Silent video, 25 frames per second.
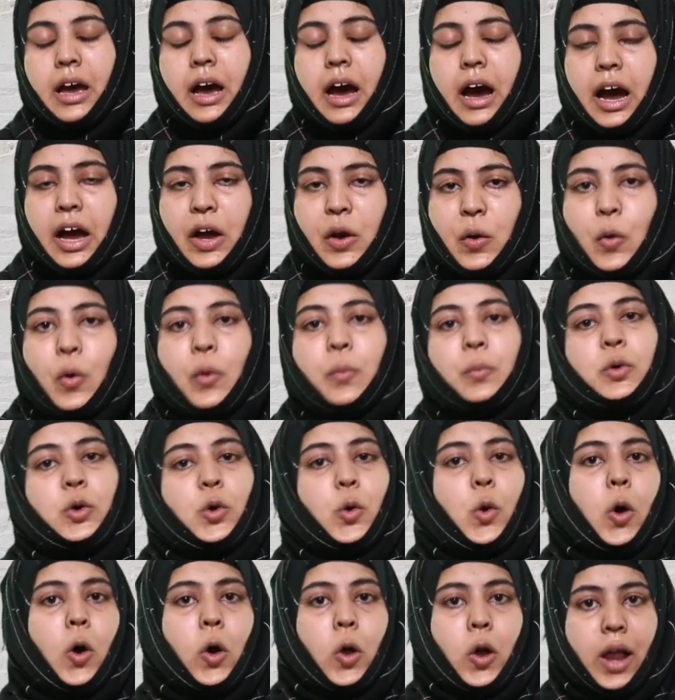I hope you
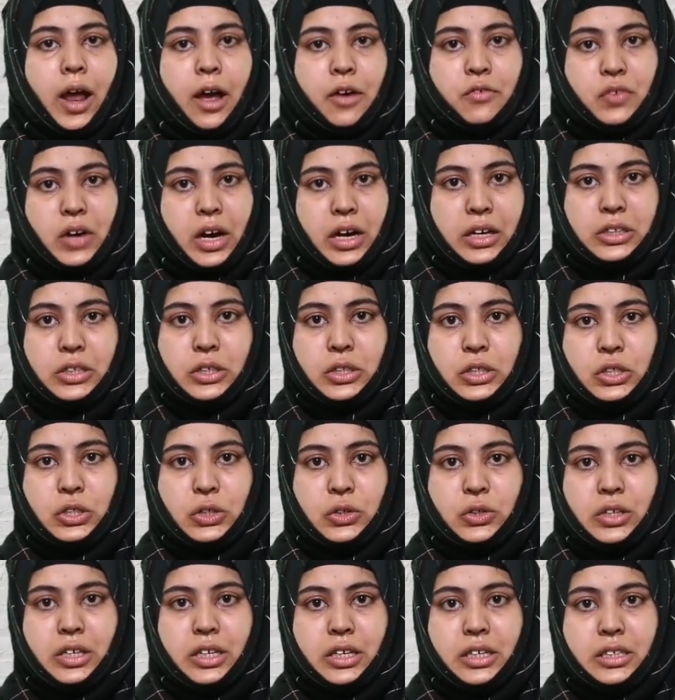all have
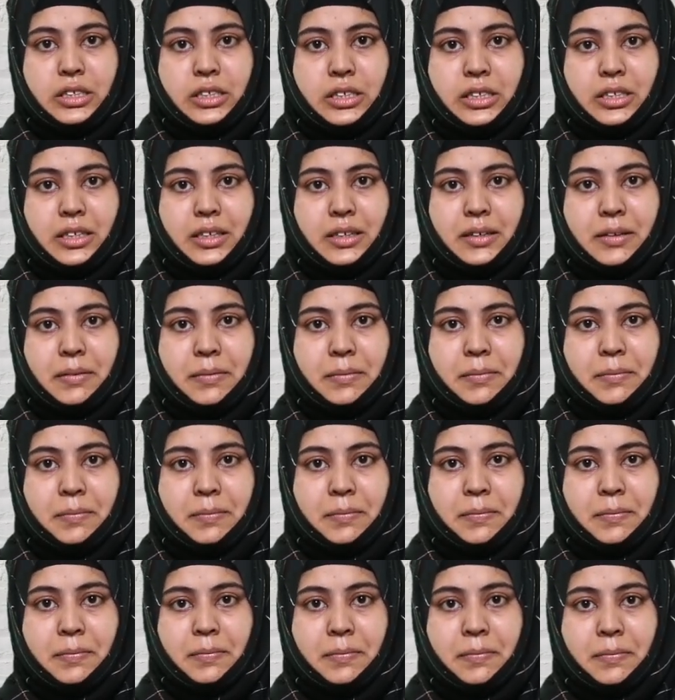understood this.
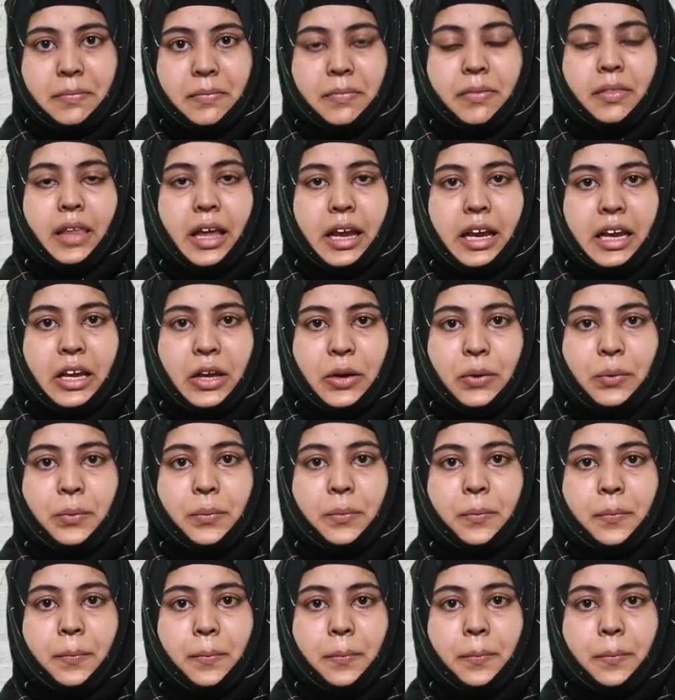Thank you.